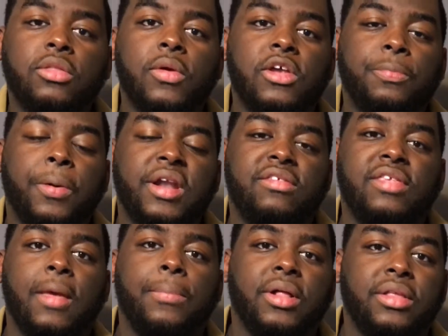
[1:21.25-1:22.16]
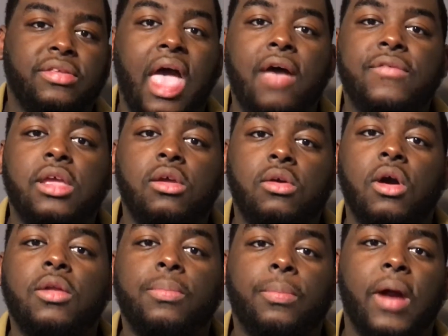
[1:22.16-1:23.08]
3 is pretty simple, is having
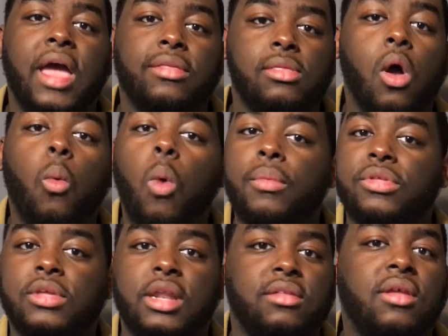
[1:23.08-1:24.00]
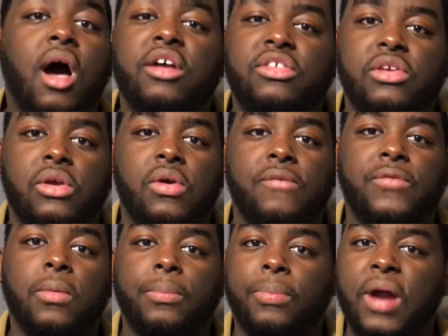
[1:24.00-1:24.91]
good breath. No woman's gonna talk to you if
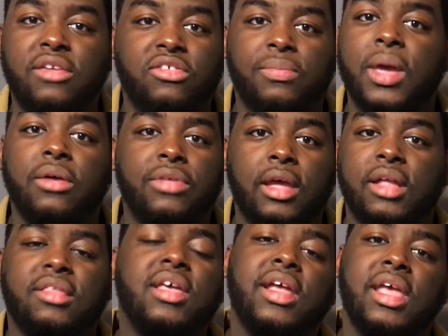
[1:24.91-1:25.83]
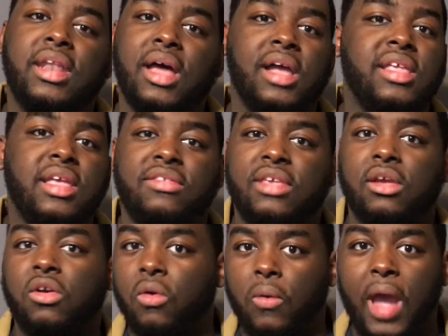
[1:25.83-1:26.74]
your breath smells like a ton of onions and
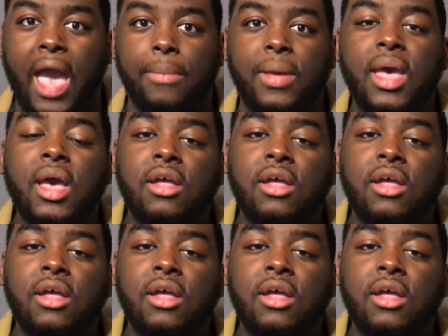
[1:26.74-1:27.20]
crap.